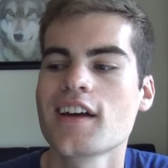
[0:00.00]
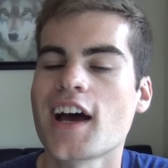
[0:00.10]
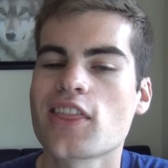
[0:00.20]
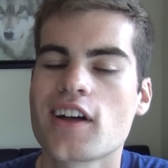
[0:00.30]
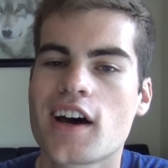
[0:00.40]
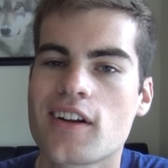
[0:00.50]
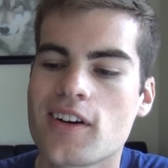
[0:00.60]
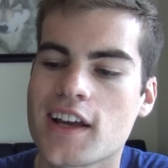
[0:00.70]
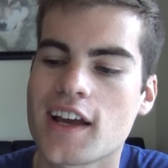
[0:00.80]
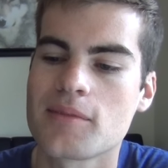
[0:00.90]
I thought,
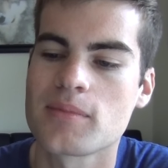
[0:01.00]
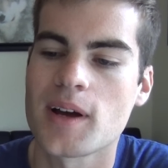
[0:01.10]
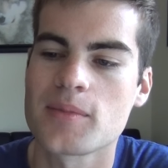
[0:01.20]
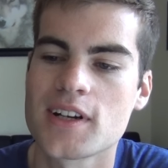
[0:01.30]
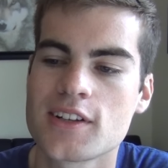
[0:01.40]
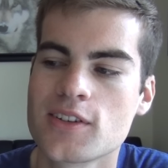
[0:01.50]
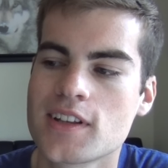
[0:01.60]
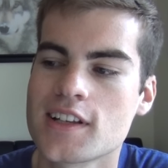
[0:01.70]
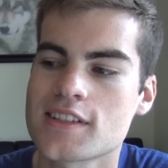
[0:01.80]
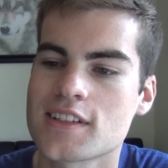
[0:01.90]
okay, I'm, I'm going to do
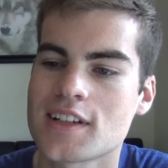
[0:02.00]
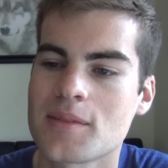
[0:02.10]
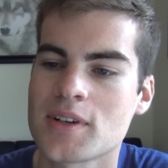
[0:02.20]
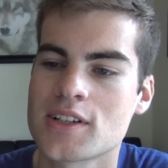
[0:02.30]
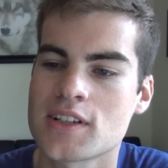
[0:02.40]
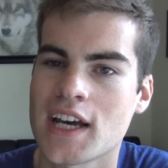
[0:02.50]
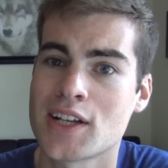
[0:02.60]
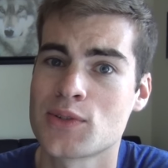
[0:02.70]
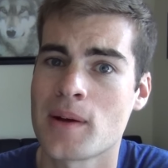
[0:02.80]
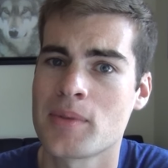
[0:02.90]
this, and I'm going to kind
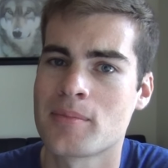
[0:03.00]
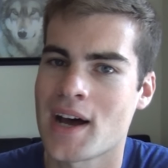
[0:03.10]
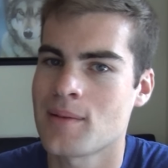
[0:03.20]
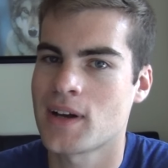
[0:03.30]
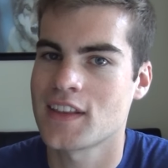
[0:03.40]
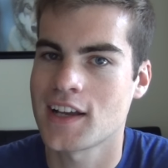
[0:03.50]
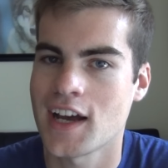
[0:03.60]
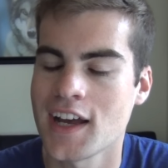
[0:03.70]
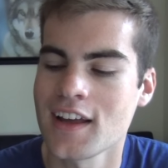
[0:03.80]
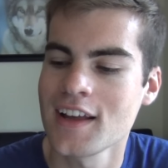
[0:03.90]
of drop the bomb on the
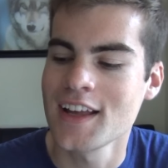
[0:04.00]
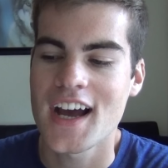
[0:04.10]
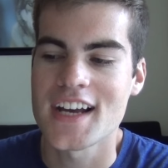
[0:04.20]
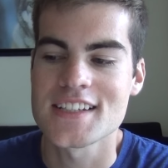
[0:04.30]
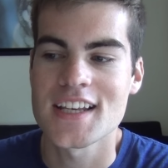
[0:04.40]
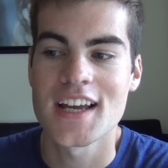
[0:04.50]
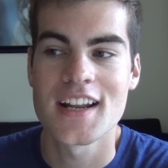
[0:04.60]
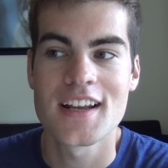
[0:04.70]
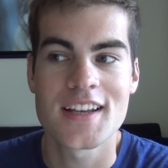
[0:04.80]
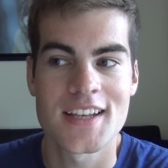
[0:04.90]
guy. I
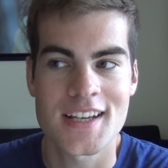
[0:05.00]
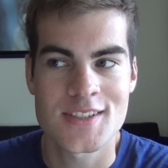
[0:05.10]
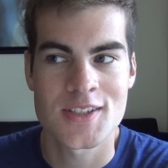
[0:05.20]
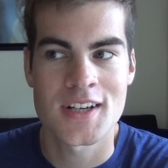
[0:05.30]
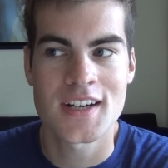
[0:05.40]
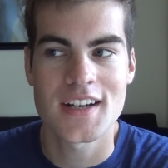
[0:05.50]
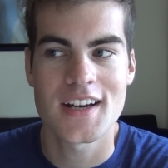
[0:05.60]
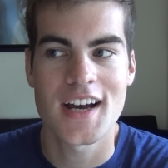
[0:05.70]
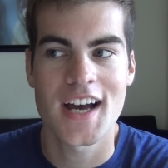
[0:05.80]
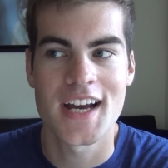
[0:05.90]
said, yes, sir,
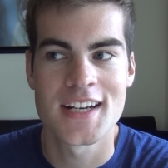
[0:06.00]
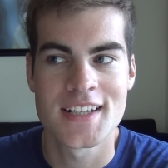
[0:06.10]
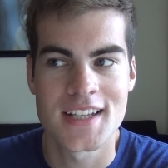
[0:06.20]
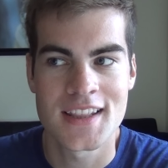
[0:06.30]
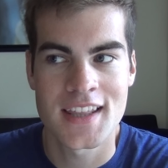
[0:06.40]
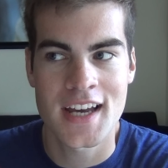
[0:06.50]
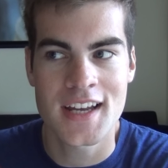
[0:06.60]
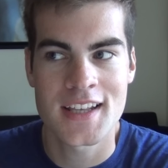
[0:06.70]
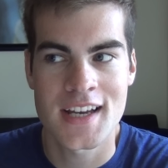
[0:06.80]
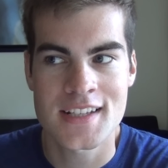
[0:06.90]
I did
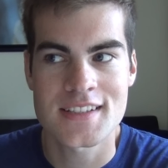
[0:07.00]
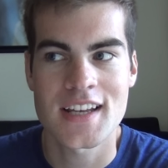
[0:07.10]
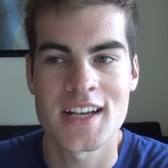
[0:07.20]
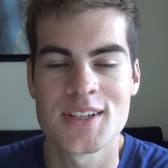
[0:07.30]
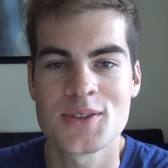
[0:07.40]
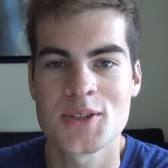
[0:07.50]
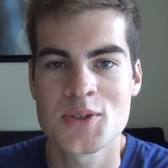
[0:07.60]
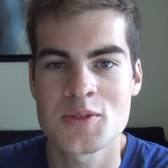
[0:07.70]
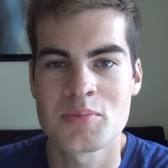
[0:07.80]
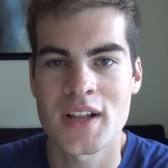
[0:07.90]
that, yes, I knew he
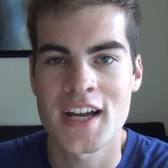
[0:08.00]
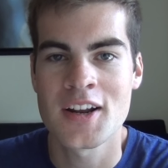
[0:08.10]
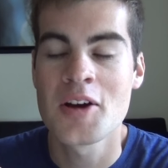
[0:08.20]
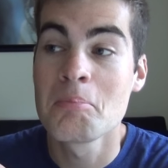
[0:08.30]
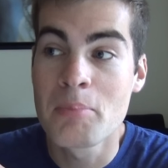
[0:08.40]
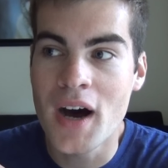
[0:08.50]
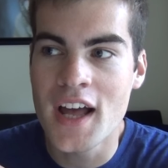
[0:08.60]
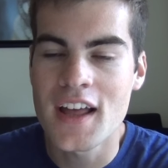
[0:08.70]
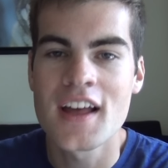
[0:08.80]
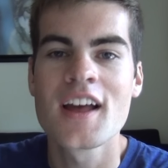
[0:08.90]
was blind,
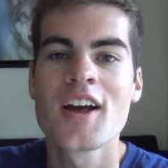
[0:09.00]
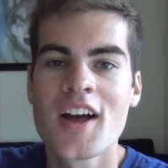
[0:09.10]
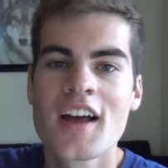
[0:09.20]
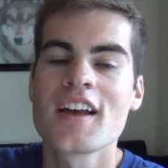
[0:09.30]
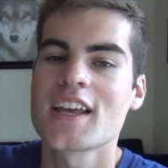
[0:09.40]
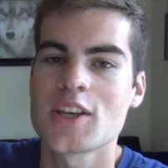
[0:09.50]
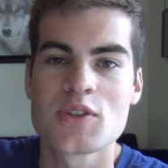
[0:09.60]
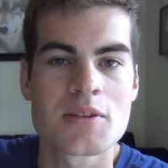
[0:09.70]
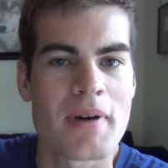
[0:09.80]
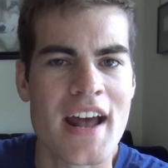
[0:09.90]
but he
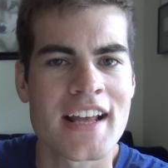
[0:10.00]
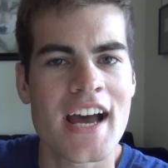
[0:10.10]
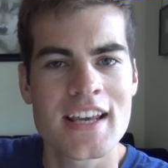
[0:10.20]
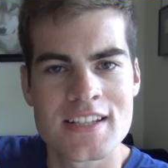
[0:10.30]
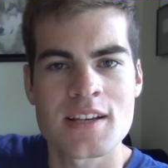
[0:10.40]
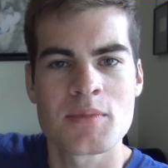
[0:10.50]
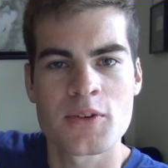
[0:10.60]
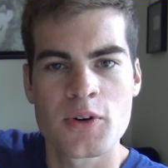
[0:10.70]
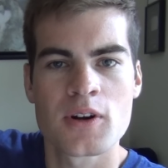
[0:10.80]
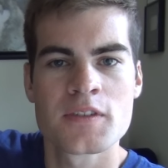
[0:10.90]
was a bad guy. He sent me a
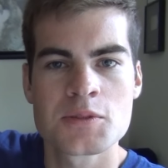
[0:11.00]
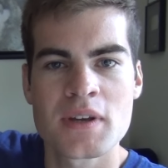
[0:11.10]
photo of his